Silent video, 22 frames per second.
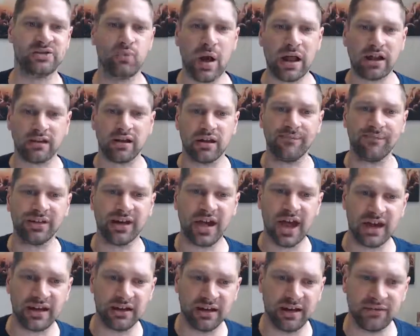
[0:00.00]
Well done for
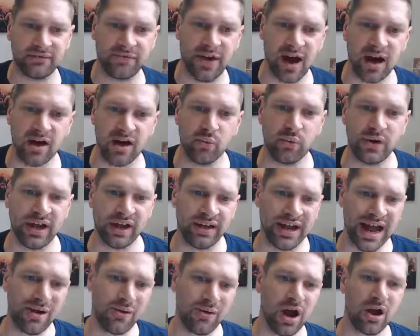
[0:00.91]
getting this far. We are
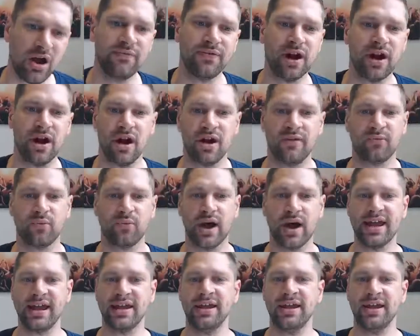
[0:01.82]
now over
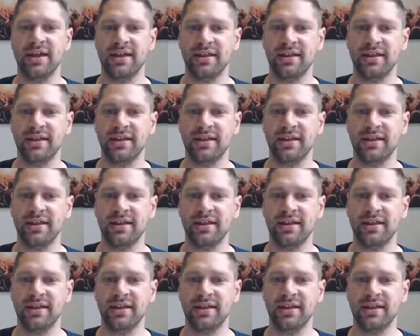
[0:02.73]
halfway.